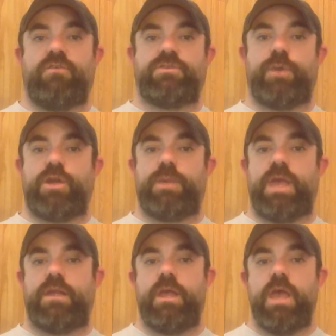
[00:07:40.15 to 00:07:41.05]
of
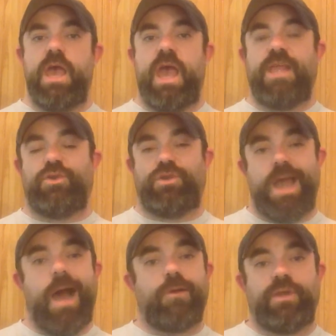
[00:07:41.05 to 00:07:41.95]
Spider-Man and you're
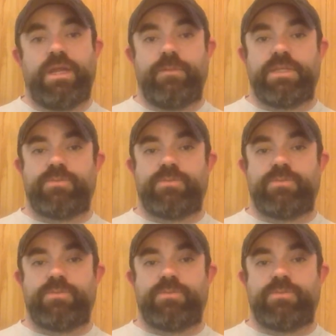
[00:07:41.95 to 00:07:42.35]
not reading Ms.